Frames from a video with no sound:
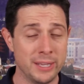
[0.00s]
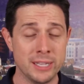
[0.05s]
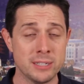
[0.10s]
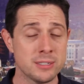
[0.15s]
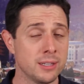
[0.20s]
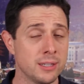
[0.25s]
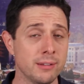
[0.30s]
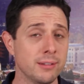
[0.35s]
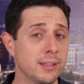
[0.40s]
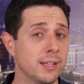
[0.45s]
it's
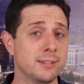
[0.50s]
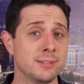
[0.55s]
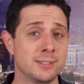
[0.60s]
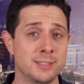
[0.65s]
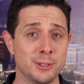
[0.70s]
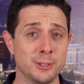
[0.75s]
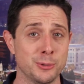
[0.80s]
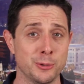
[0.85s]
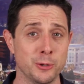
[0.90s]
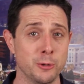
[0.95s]
clear that
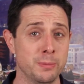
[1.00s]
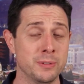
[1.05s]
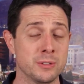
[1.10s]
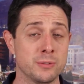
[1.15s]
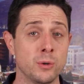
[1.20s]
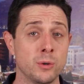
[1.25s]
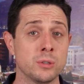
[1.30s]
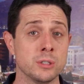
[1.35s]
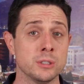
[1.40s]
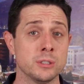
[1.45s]
Zillow Group is
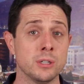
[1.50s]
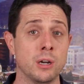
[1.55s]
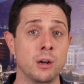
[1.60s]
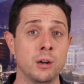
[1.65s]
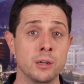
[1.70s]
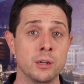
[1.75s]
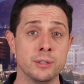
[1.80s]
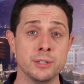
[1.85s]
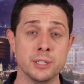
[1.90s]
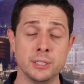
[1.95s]
focused
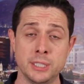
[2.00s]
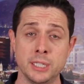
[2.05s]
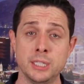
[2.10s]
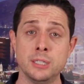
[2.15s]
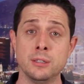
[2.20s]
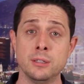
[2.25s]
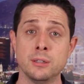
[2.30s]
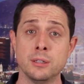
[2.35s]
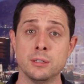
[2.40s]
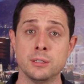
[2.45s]
on the
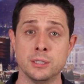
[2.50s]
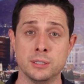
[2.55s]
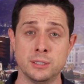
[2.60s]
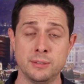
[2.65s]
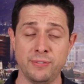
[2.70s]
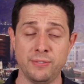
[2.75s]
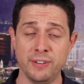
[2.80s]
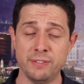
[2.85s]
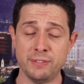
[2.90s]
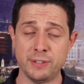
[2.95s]
10 to
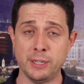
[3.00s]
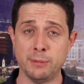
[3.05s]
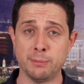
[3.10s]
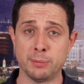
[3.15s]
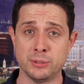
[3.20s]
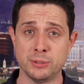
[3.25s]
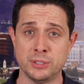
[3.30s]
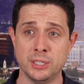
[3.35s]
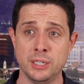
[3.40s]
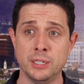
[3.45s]
15
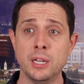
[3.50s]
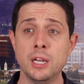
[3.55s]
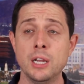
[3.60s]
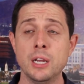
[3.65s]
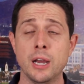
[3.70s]
percent